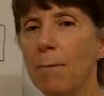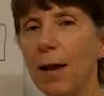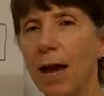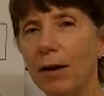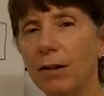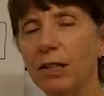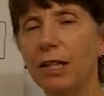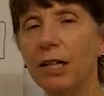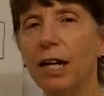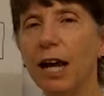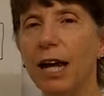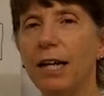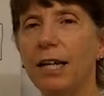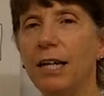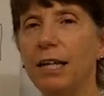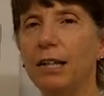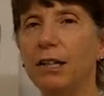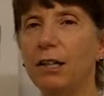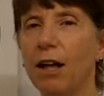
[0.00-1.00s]
bouncing
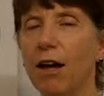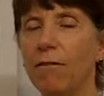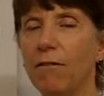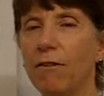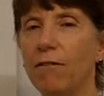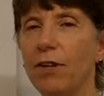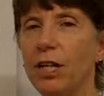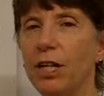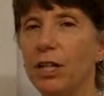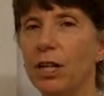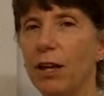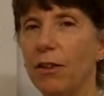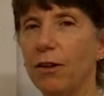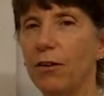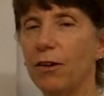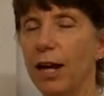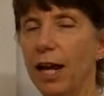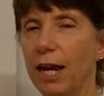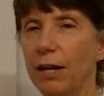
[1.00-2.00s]
ideas off of each
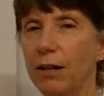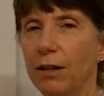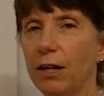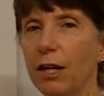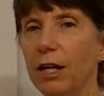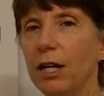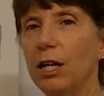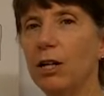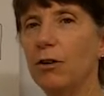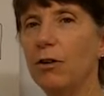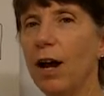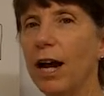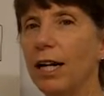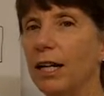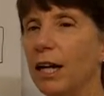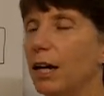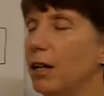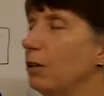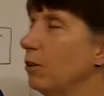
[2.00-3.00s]
other and
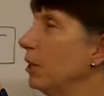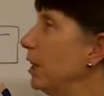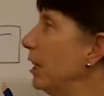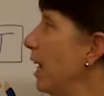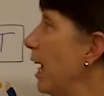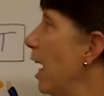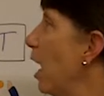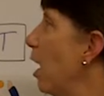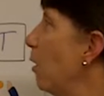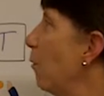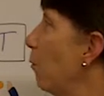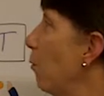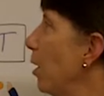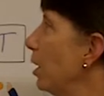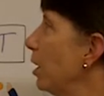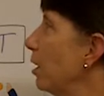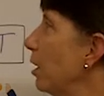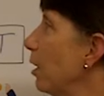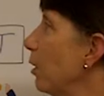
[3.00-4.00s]
trying to understand
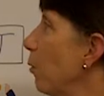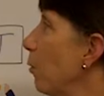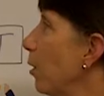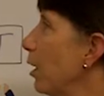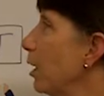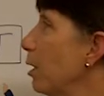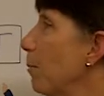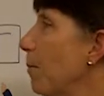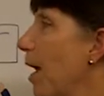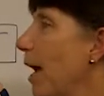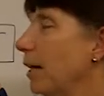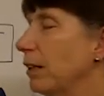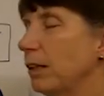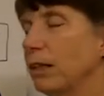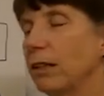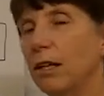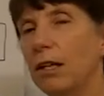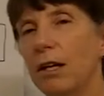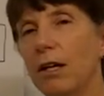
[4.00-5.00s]
what's going to work the best
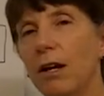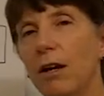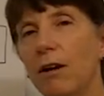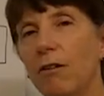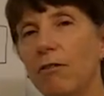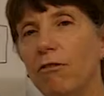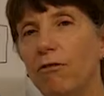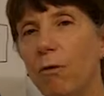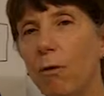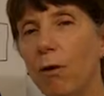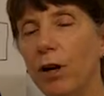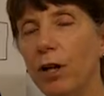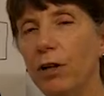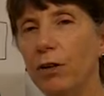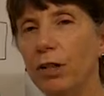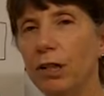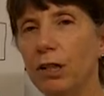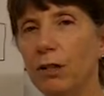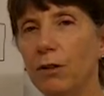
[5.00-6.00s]
for
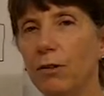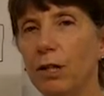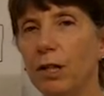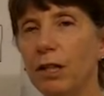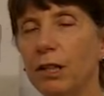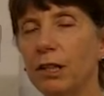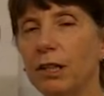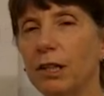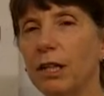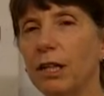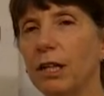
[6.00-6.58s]
your students